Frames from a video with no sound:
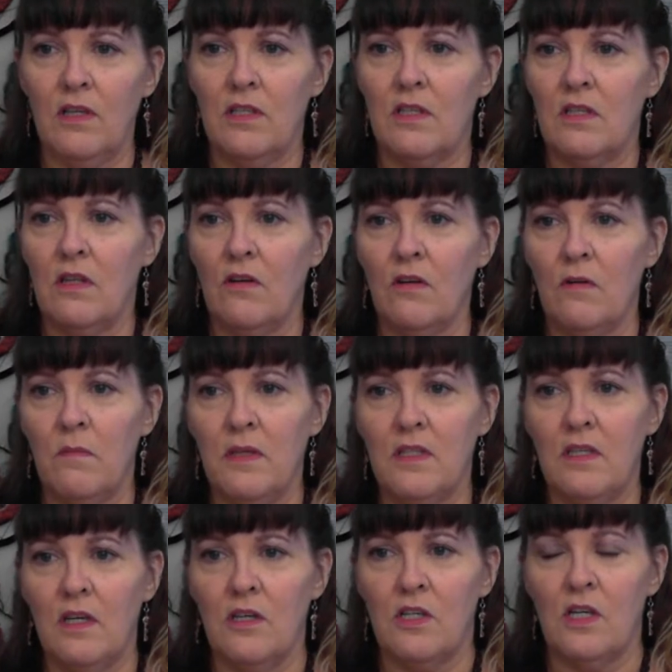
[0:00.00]
wrist,
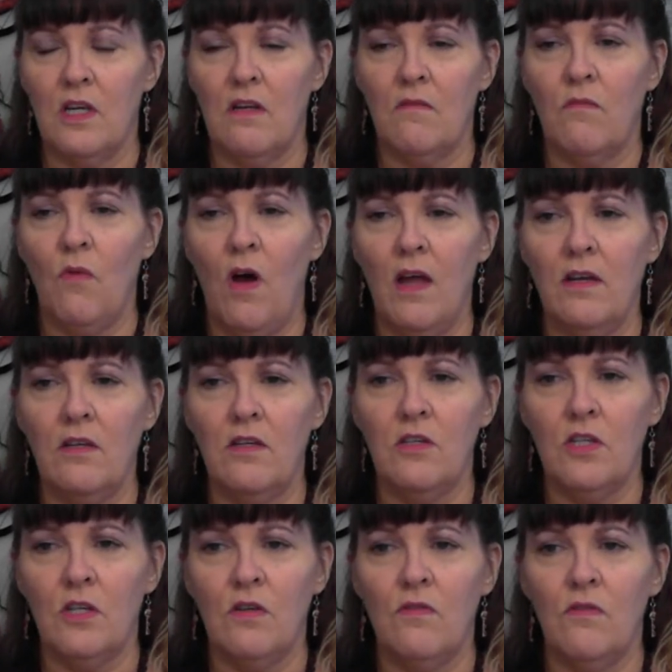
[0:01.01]
third position.
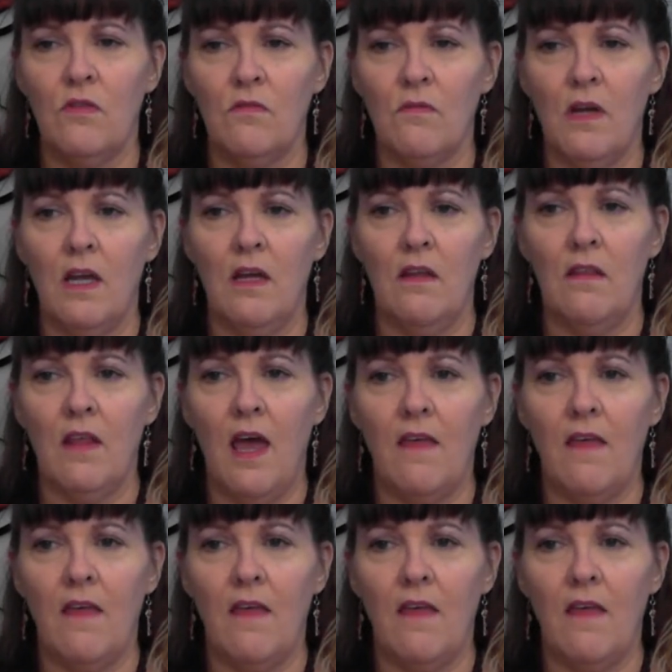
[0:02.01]
1, 2, 3.